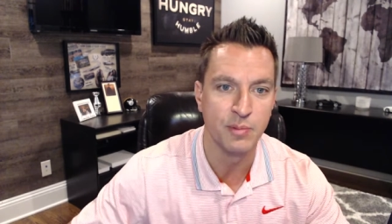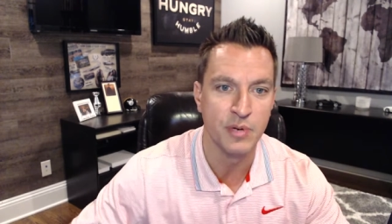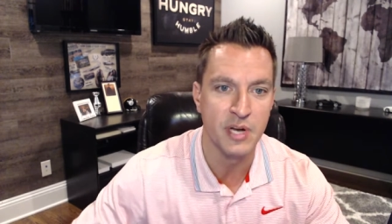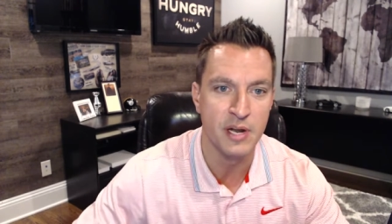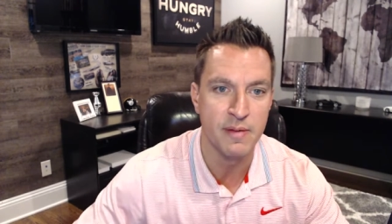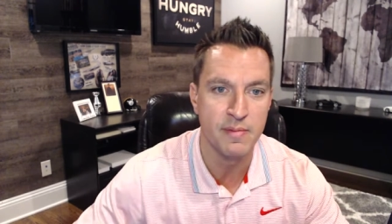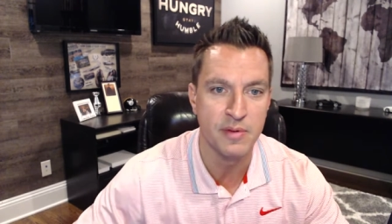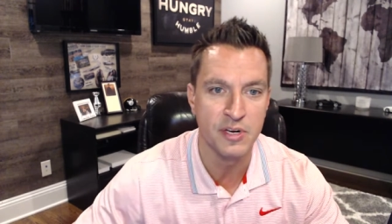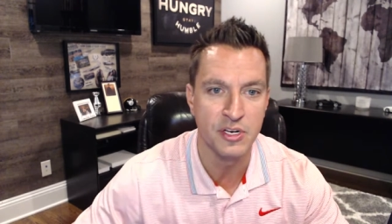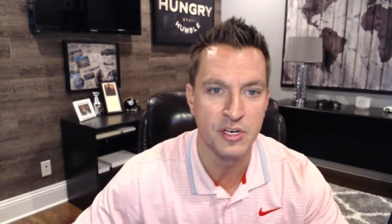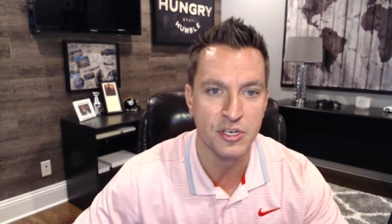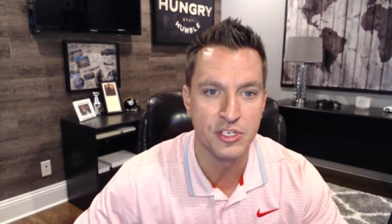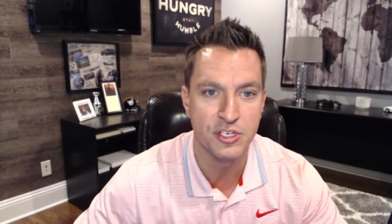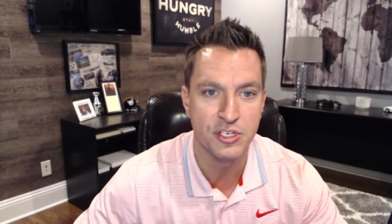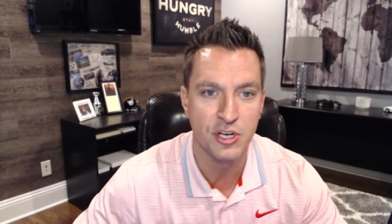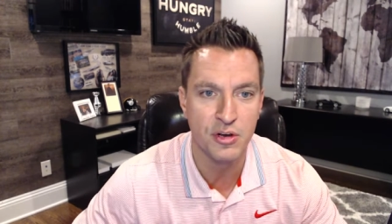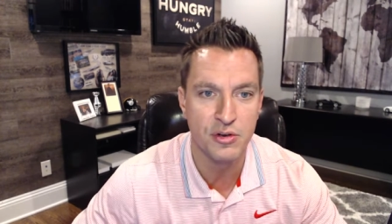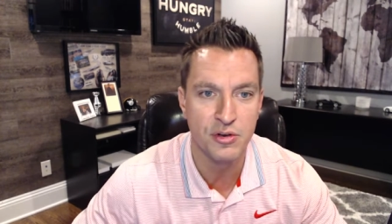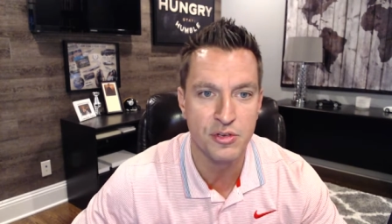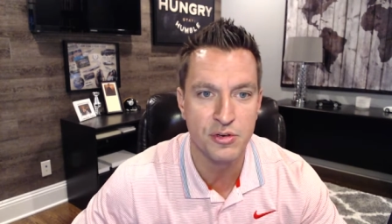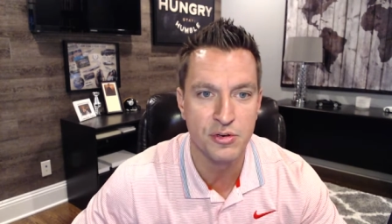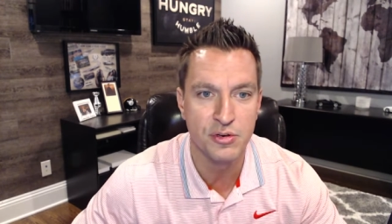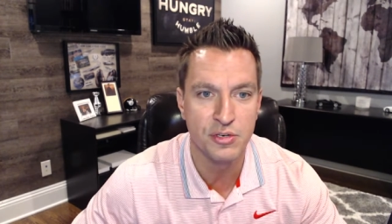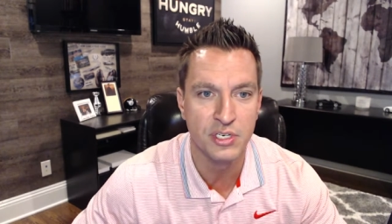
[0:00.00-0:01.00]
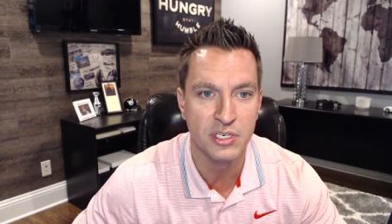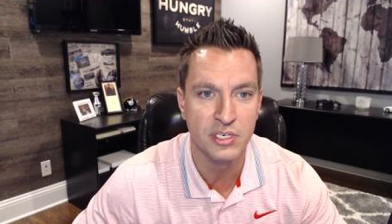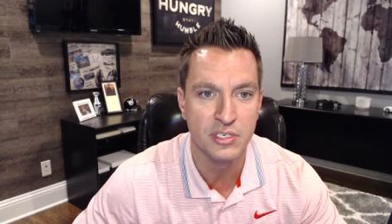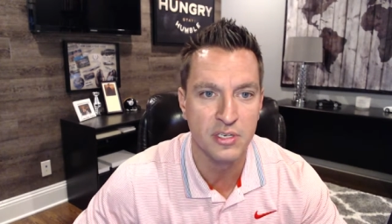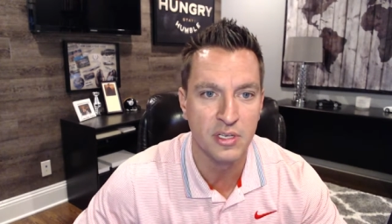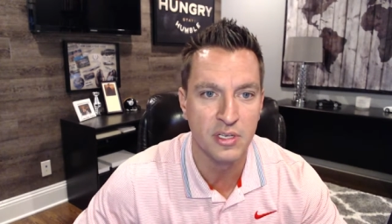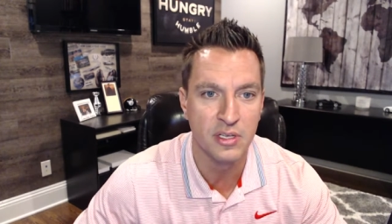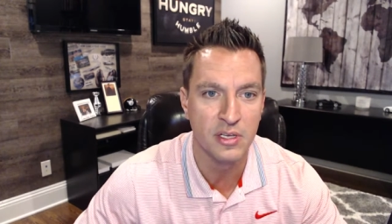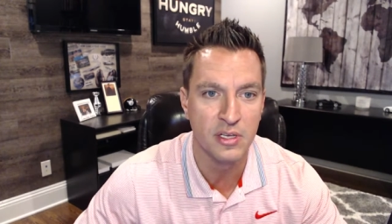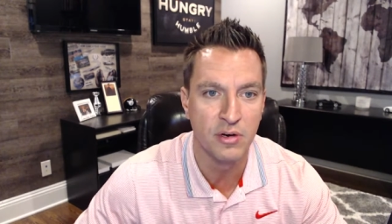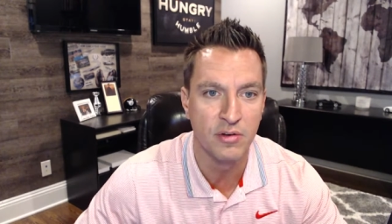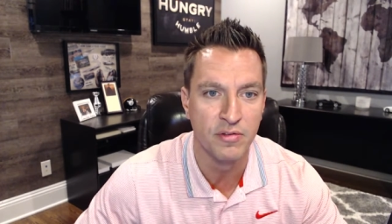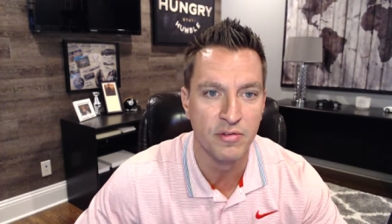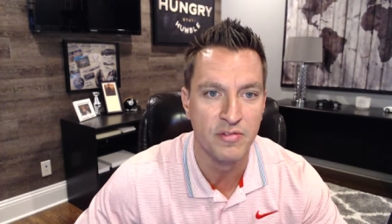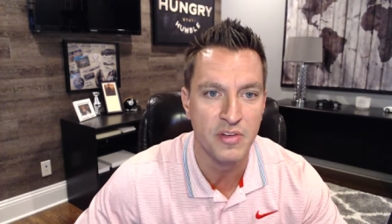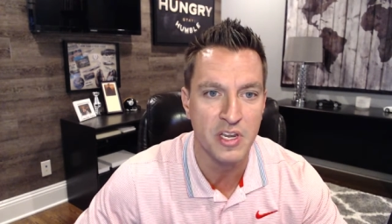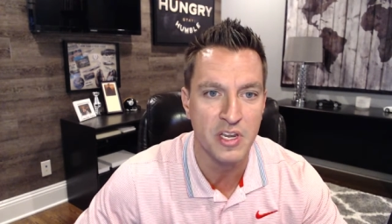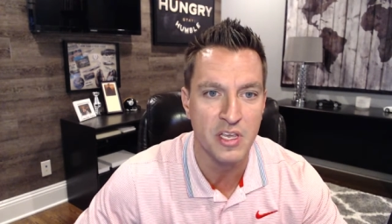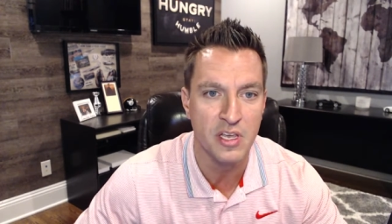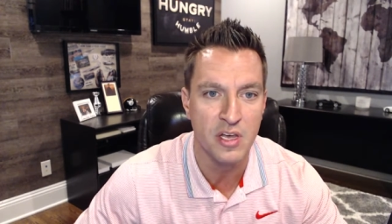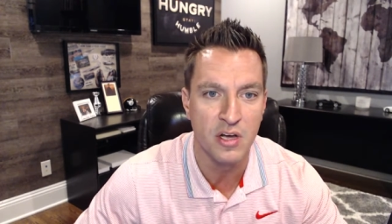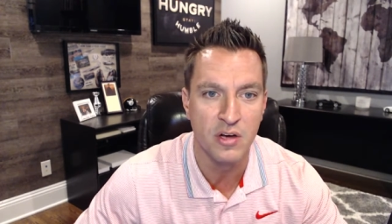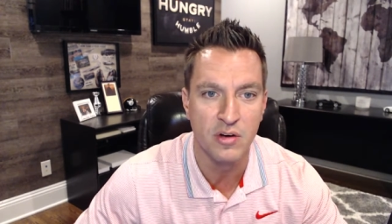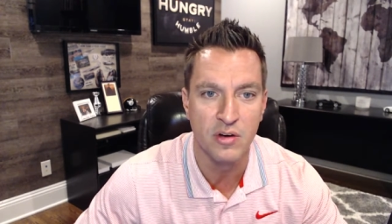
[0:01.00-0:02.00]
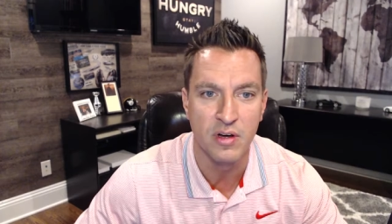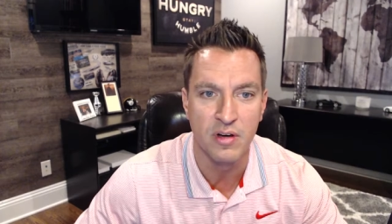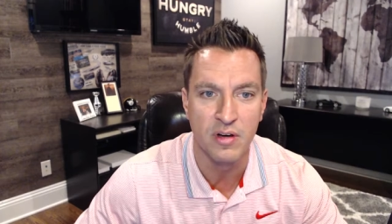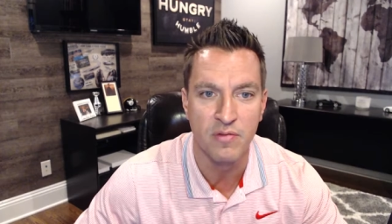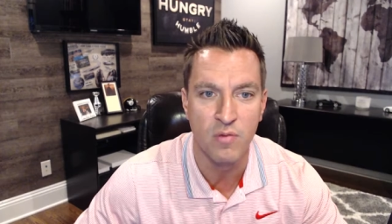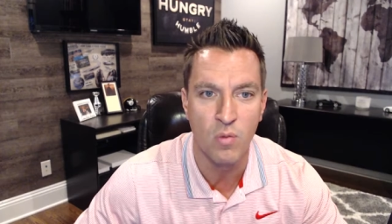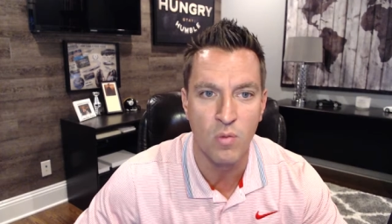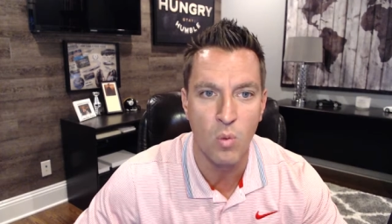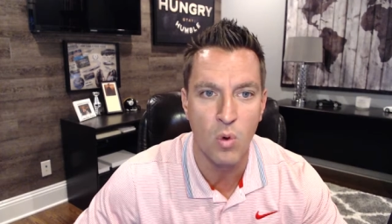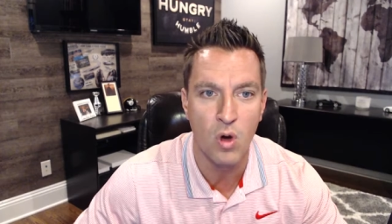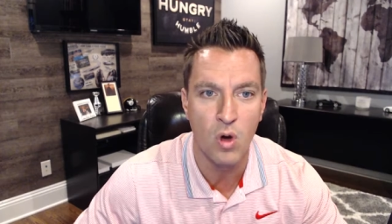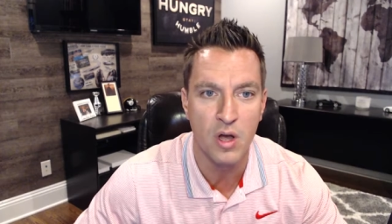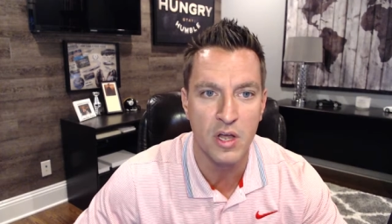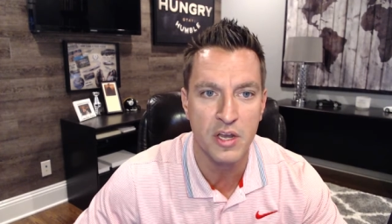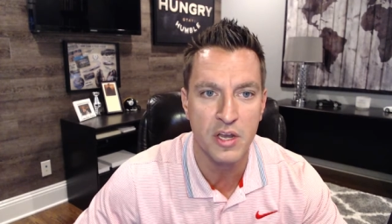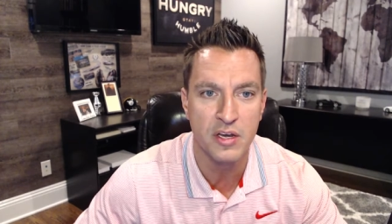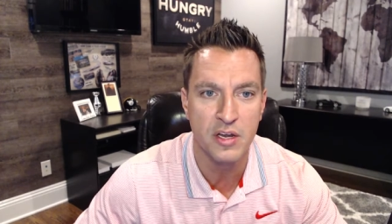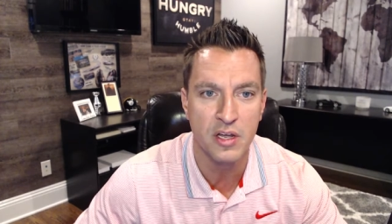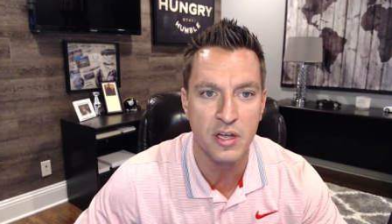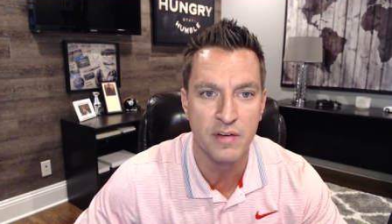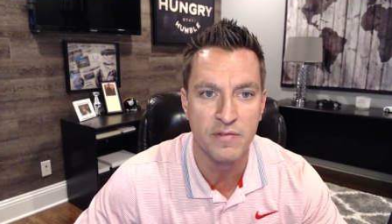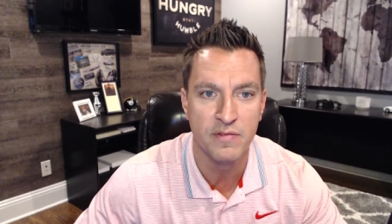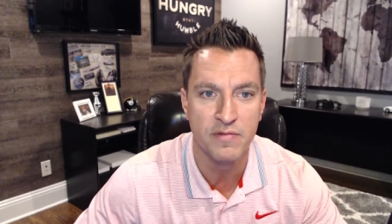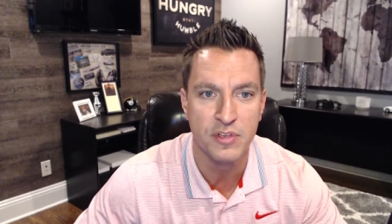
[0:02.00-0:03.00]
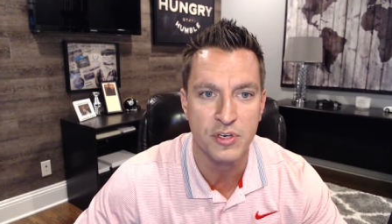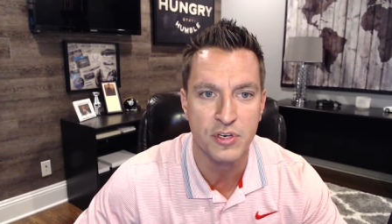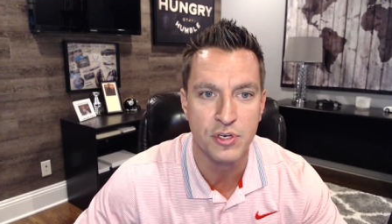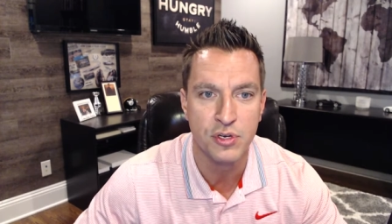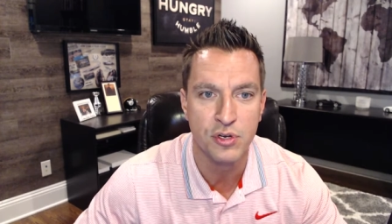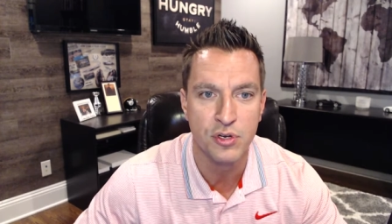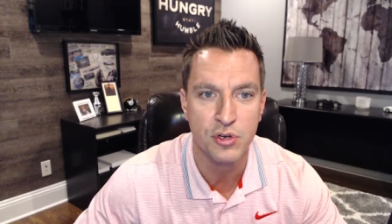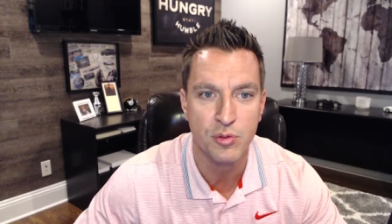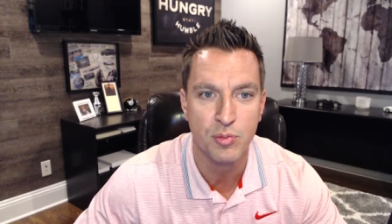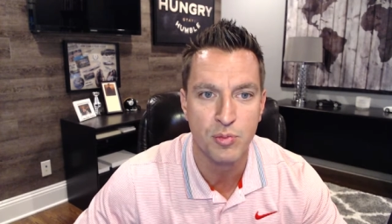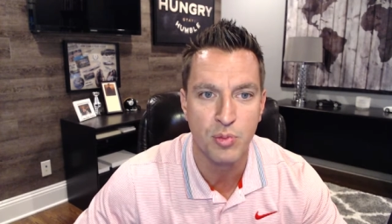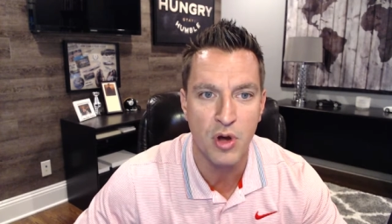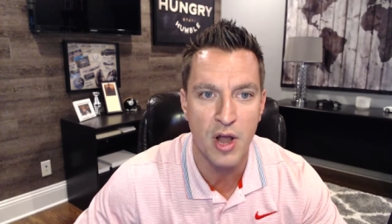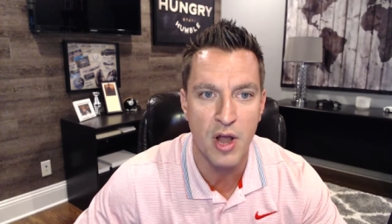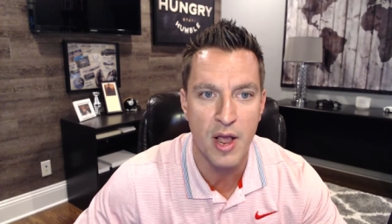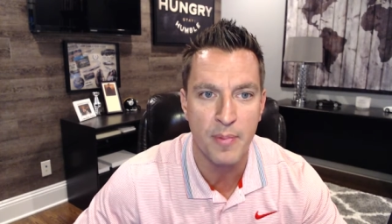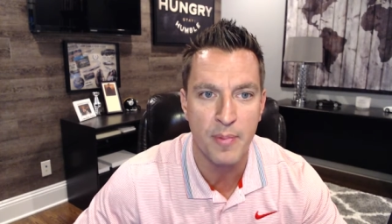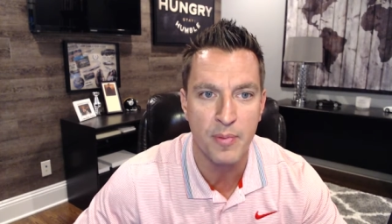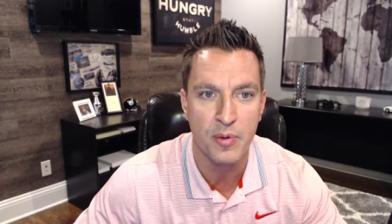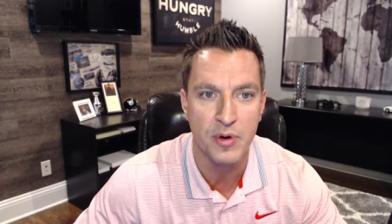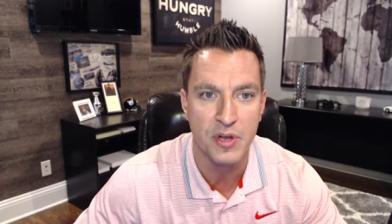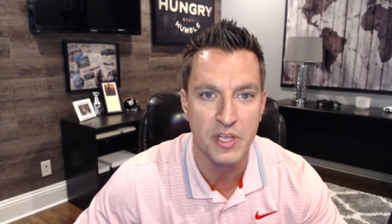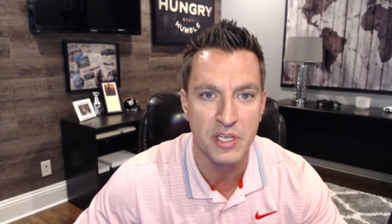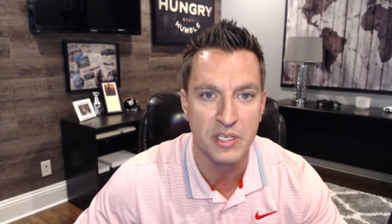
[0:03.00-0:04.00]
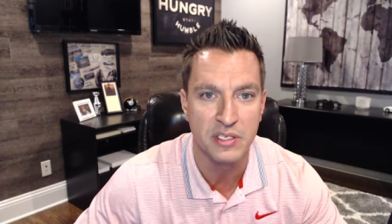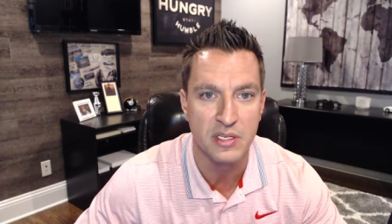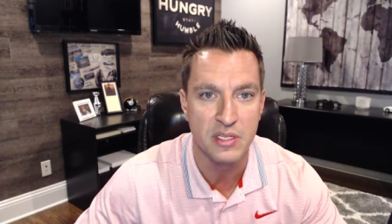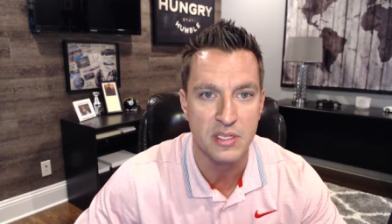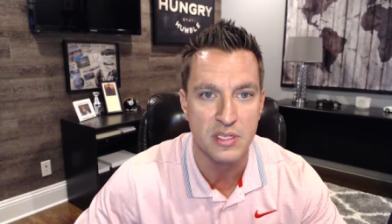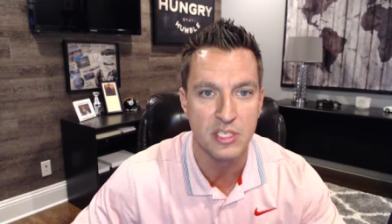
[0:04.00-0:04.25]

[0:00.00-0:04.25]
But I'm going to show you just a little video of one of the two properties,